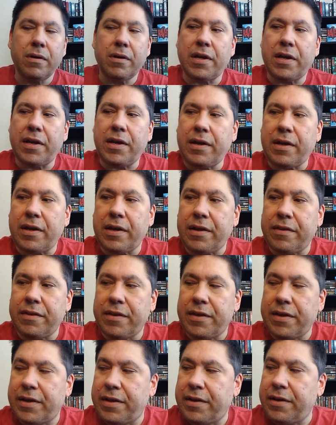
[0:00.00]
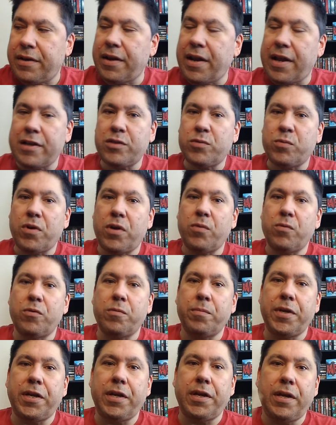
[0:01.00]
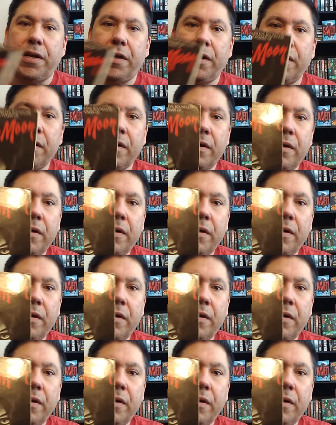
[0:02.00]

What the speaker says: Okay, and then the next one would be